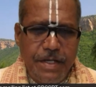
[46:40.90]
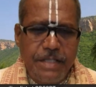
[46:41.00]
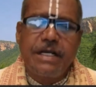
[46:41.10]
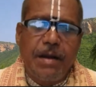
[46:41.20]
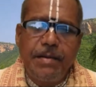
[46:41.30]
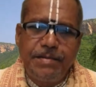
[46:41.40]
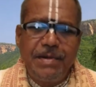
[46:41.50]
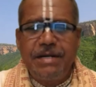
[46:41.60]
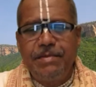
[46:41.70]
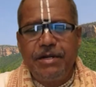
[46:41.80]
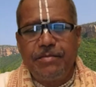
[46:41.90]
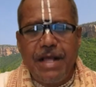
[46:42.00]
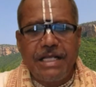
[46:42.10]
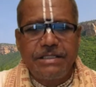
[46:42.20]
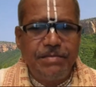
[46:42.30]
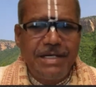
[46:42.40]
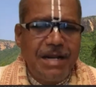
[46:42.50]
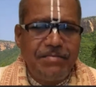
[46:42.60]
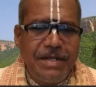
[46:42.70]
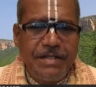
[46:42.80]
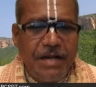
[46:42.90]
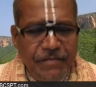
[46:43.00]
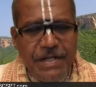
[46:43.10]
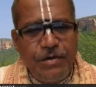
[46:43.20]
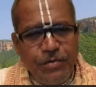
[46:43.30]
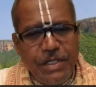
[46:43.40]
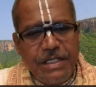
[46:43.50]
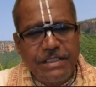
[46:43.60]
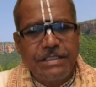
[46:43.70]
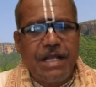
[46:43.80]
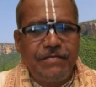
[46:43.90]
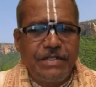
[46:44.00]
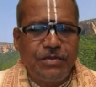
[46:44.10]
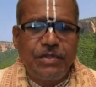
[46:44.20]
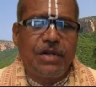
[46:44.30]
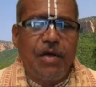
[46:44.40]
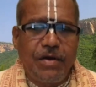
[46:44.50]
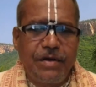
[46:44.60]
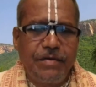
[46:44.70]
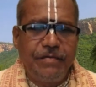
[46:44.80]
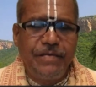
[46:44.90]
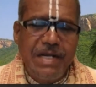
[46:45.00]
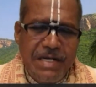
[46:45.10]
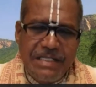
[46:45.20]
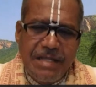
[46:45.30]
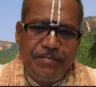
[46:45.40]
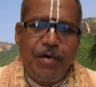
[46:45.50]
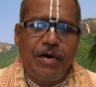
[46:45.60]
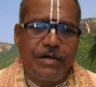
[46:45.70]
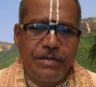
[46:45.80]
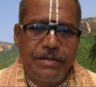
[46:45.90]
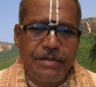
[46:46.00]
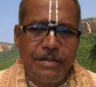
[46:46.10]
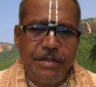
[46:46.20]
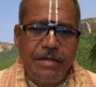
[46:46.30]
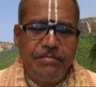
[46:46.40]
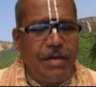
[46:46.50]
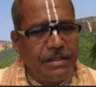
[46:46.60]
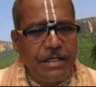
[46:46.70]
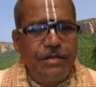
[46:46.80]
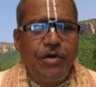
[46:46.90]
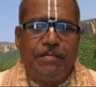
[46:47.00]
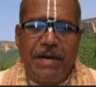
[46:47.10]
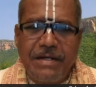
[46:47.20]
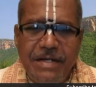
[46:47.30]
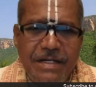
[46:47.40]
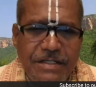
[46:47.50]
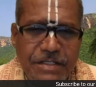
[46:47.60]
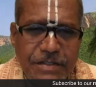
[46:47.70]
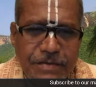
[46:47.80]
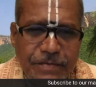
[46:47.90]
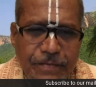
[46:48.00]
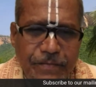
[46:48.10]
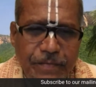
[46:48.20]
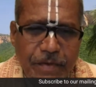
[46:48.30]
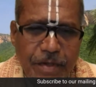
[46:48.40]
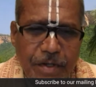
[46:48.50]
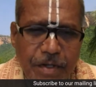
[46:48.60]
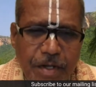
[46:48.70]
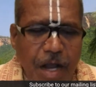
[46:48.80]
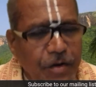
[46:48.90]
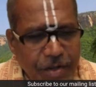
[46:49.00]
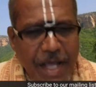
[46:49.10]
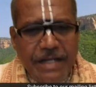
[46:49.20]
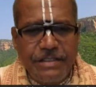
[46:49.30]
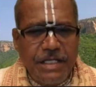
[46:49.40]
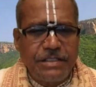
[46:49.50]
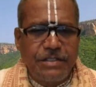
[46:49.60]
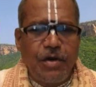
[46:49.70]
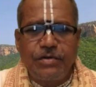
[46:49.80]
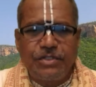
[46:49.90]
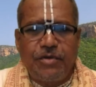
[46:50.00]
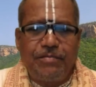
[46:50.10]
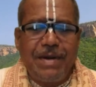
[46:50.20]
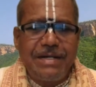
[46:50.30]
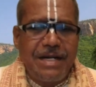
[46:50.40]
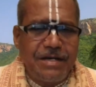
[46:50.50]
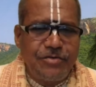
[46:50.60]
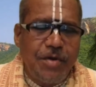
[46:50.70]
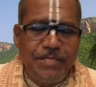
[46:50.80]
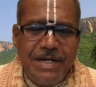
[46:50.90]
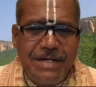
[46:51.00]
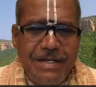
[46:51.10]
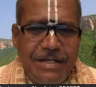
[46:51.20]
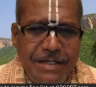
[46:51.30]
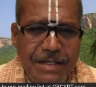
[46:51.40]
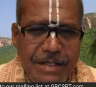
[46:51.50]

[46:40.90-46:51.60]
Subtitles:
It's a commitment between my husband and me that we do the service to the Lord. We'll dig the pond. Mother, you're pregnant. And you're carrying such lots of mud and dropping it here.